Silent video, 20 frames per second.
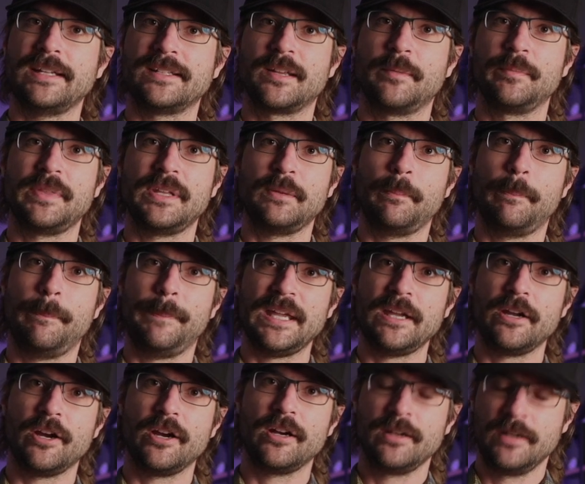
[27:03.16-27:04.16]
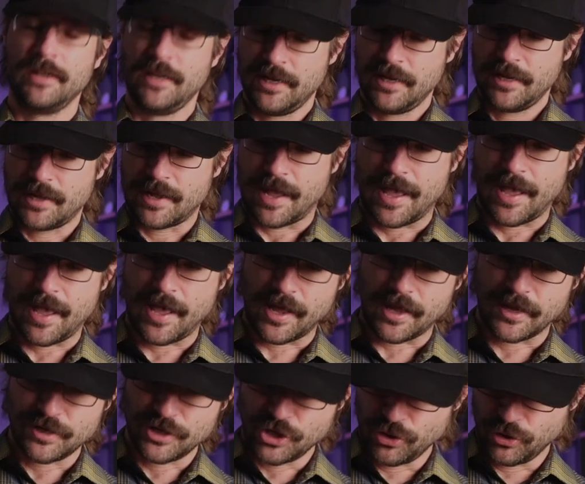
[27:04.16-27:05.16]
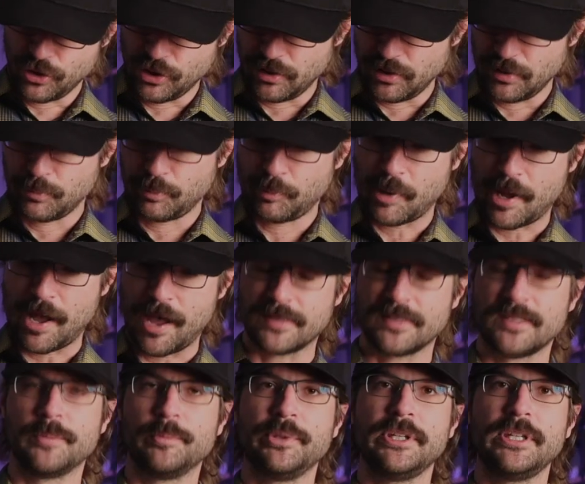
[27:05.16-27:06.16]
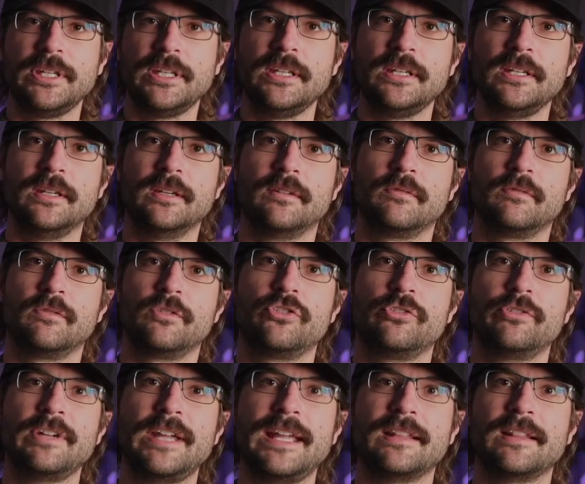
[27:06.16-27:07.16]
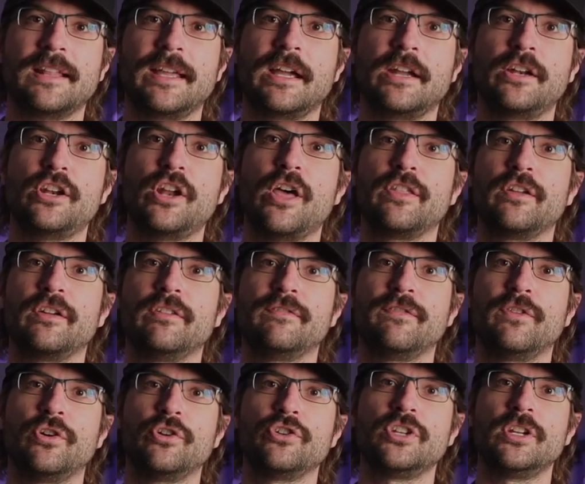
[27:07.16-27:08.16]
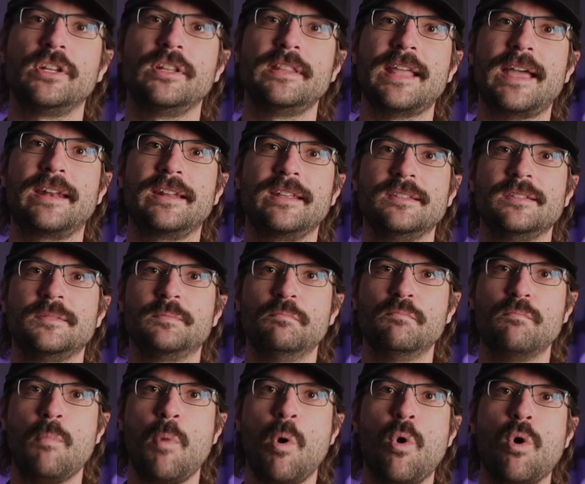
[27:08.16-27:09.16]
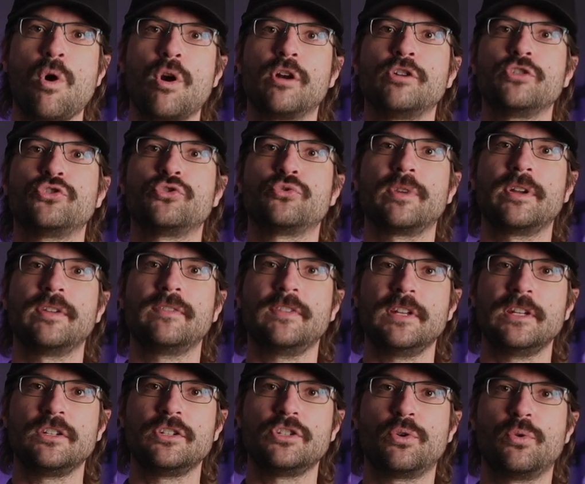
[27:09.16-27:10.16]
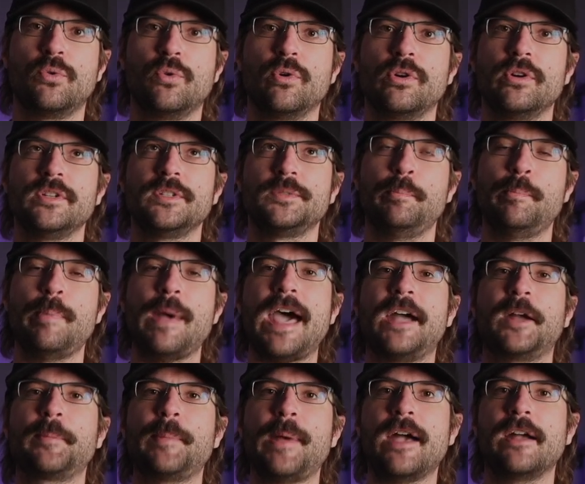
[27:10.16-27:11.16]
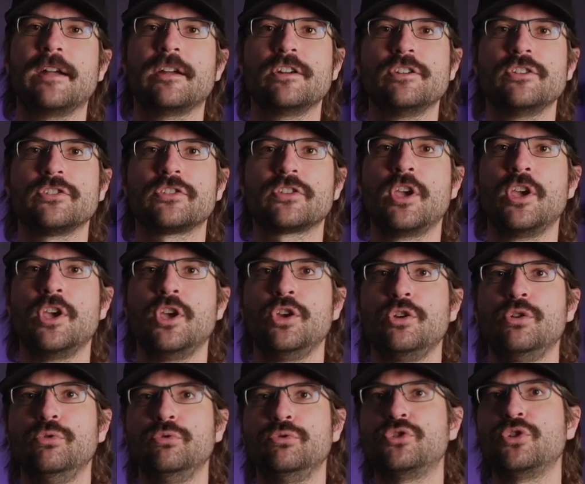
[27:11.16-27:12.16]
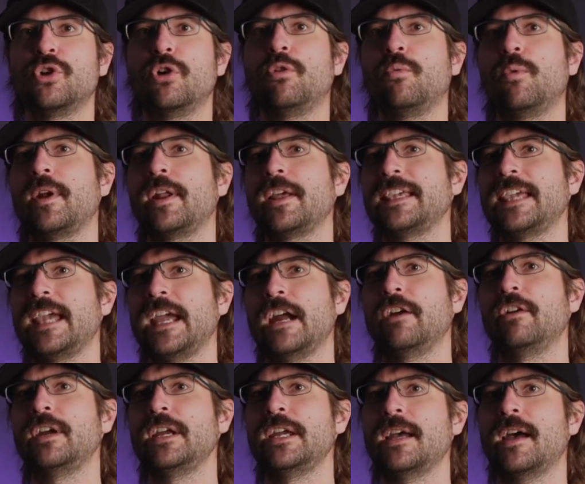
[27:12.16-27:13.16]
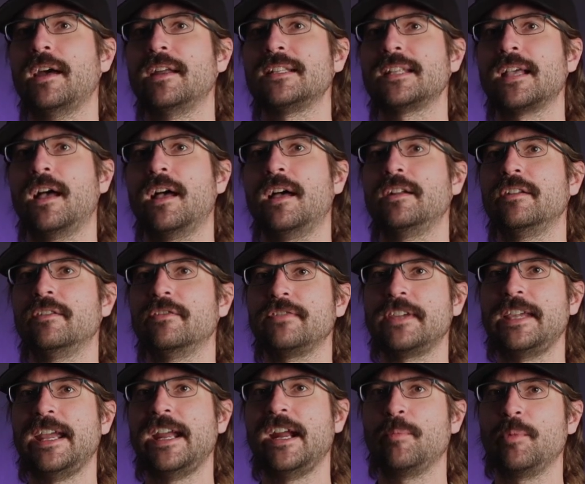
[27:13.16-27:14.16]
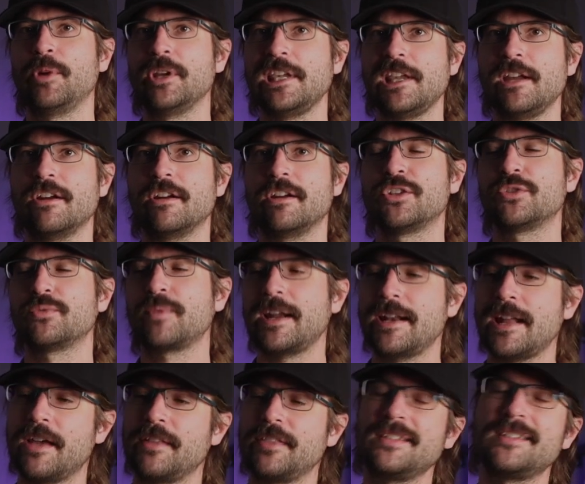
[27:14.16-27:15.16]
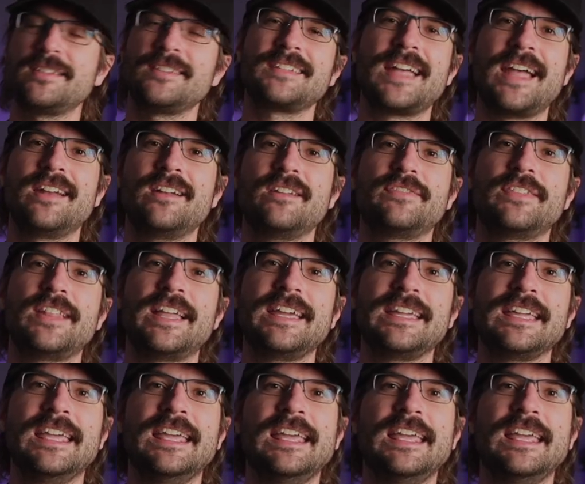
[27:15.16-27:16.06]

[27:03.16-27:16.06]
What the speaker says: something bigger. You could possibly create like another version that is more driven towards backpackers who don't want to carry a ton of camera gear, because right now this is kind of like